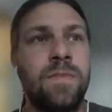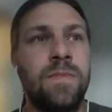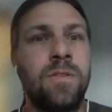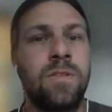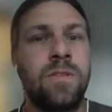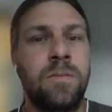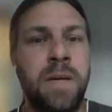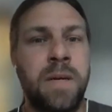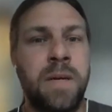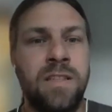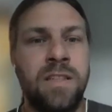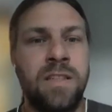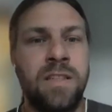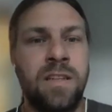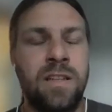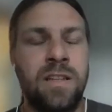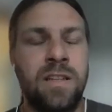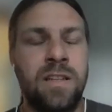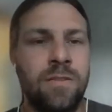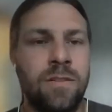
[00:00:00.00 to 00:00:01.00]

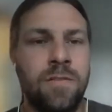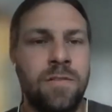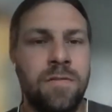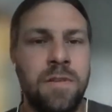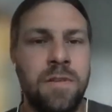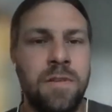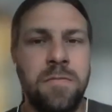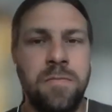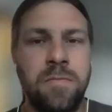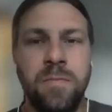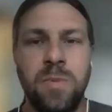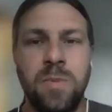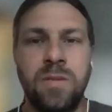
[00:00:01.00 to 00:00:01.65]
automatically out of them,